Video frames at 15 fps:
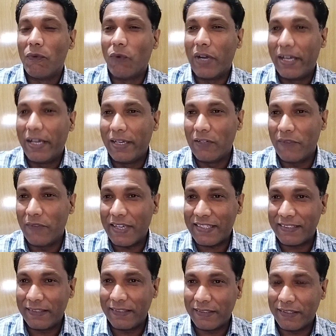while
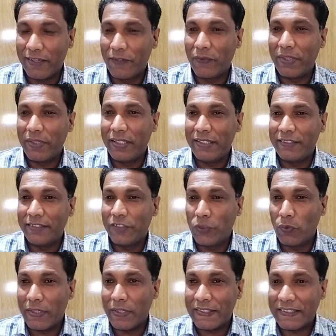Western countries,
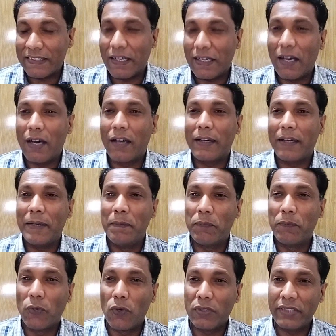U S, are
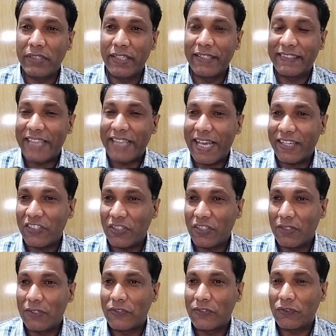imposing
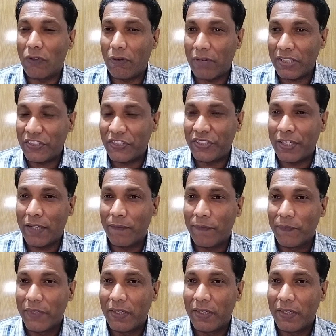sanctions on Russia.